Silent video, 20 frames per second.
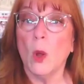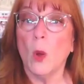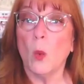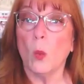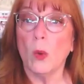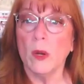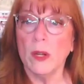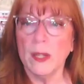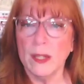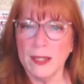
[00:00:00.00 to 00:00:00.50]

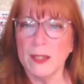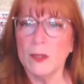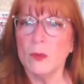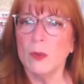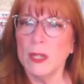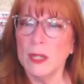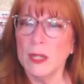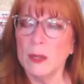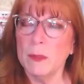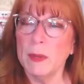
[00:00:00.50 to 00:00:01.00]
What is this
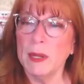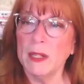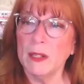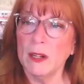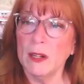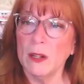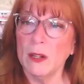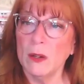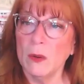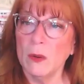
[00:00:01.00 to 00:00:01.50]
really meant to
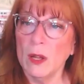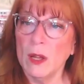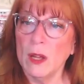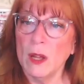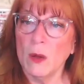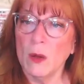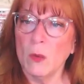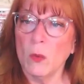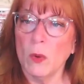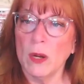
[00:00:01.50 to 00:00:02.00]
do?
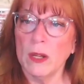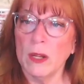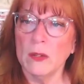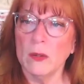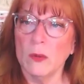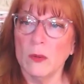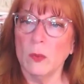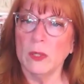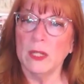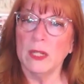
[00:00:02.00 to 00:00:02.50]

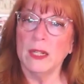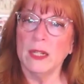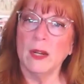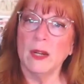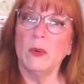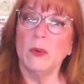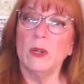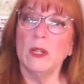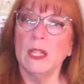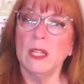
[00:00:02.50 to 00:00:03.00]
what did I
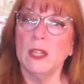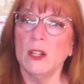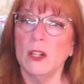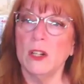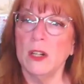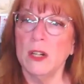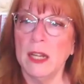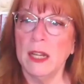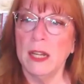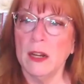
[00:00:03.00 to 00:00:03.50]
really
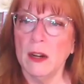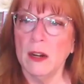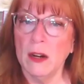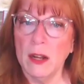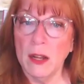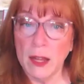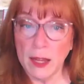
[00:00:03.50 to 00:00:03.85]
learn here?